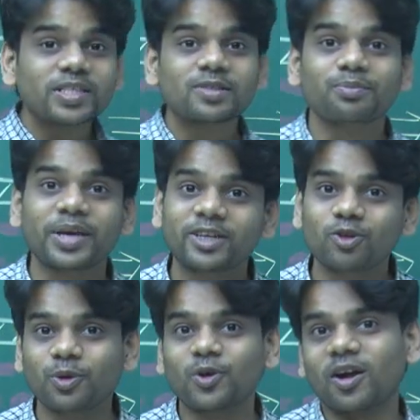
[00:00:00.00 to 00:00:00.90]
is made
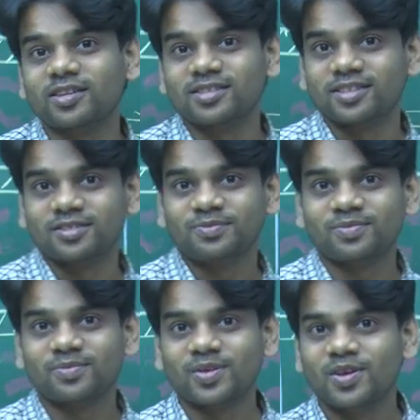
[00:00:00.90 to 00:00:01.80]
to be constant.
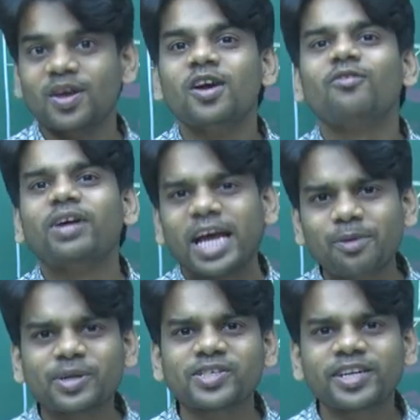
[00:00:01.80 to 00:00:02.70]

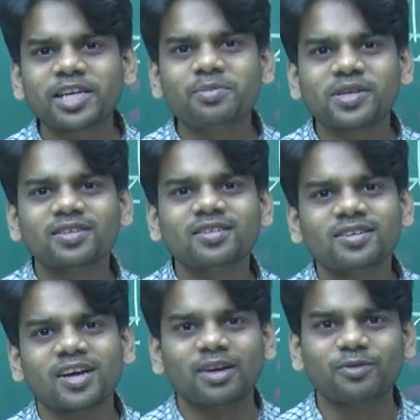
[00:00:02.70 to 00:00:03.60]
Vary pressure and temperature,
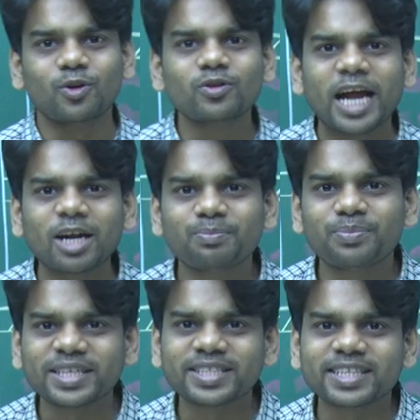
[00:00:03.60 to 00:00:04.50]
and we know that
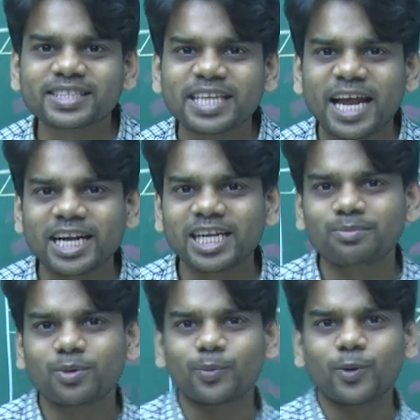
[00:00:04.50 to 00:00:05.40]
pressure is
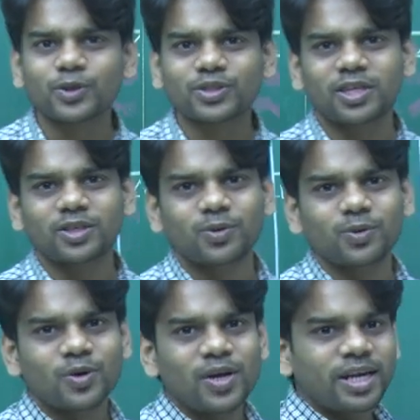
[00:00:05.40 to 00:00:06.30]
directly proportional to